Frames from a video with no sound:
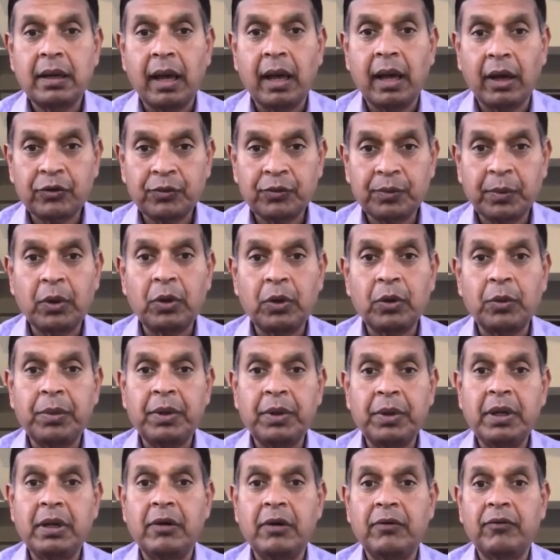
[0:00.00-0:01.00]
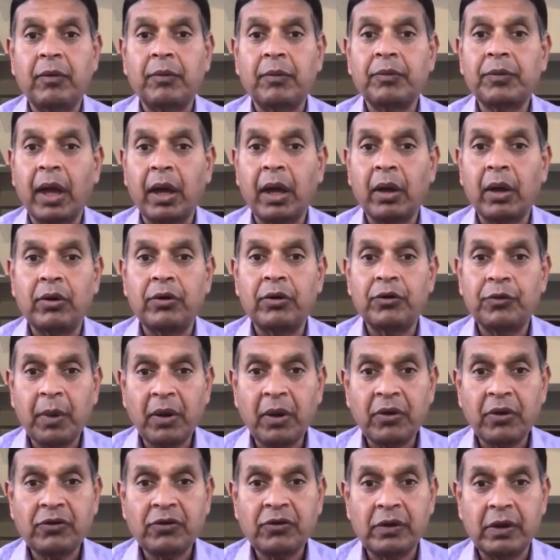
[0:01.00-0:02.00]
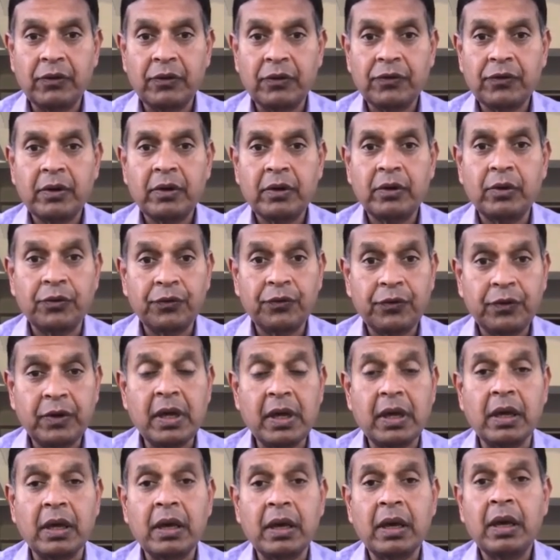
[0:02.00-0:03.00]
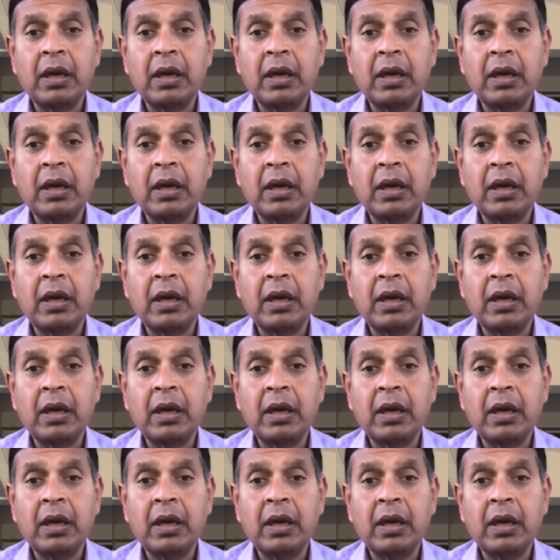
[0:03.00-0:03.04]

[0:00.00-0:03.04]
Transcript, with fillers: expert opinion from thyroid specialists to see